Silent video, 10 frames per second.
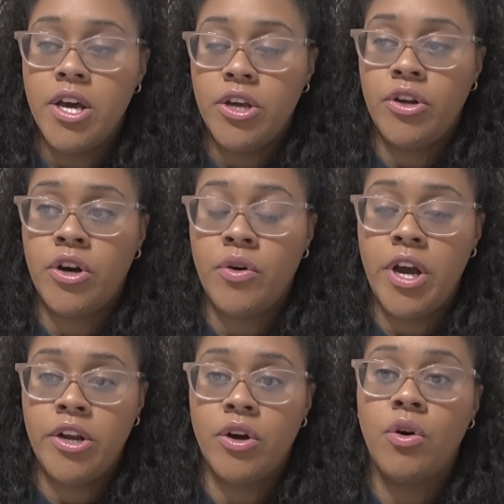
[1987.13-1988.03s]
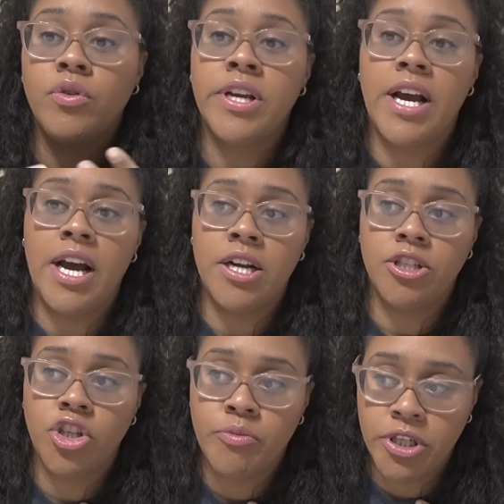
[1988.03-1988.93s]
And you're holding on
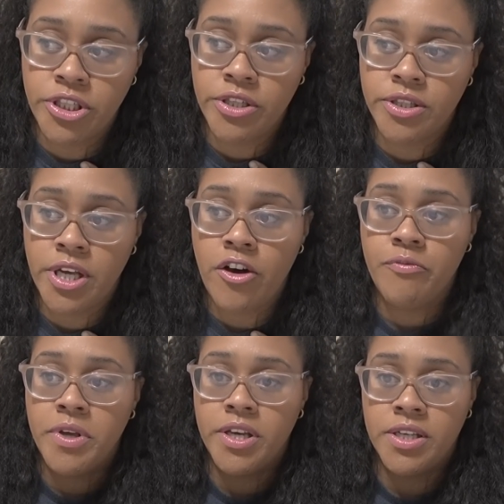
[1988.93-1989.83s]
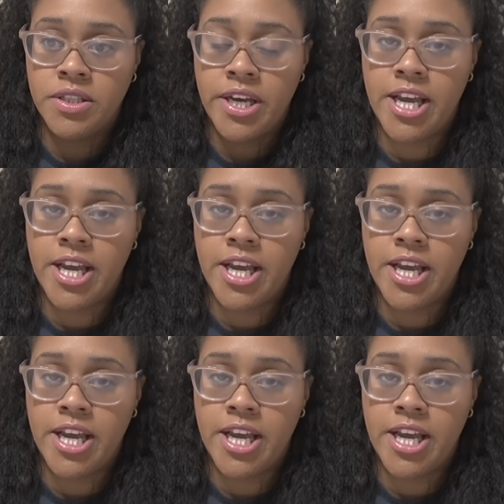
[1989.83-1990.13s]
so much to yourself because like